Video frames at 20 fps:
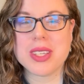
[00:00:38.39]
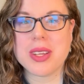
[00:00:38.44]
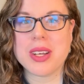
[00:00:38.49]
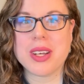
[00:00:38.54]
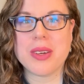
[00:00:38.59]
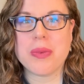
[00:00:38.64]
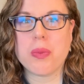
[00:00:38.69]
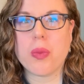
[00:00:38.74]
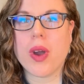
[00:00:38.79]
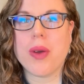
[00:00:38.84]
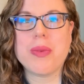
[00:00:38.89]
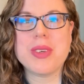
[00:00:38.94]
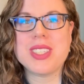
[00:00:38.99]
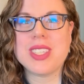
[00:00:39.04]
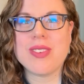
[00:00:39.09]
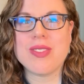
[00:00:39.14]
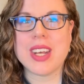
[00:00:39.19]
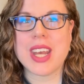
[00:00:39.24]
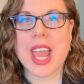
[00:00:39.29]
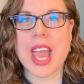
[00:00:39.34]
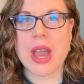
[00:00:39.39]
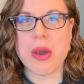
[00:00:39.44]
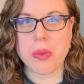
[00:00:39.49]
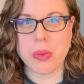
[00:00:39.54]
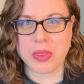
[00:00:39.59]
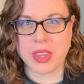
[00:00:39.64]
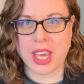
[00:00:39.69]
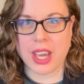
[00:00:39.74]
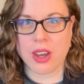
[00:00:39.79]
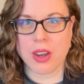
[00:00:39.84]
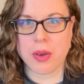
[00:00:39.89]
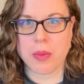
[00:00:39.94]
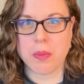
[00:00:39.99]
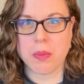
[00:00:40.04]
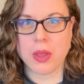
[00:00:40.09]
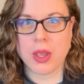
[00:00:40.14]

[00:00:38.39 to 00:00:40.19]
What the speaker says: and what was even out there.